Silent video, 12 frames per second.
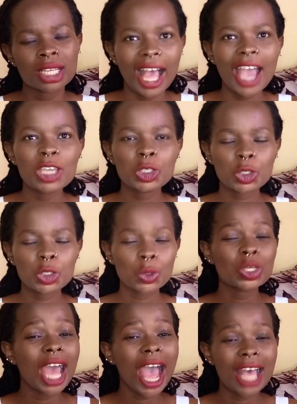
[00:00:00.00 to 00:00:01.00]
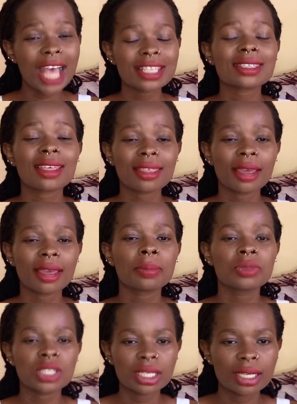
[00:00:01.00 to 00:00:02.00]
I should answer them
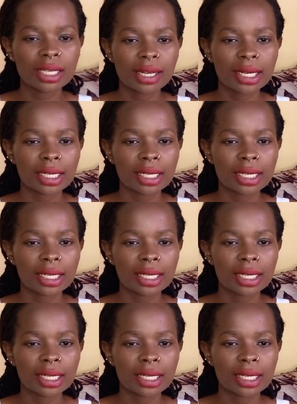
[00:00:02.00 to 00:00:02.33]
generally,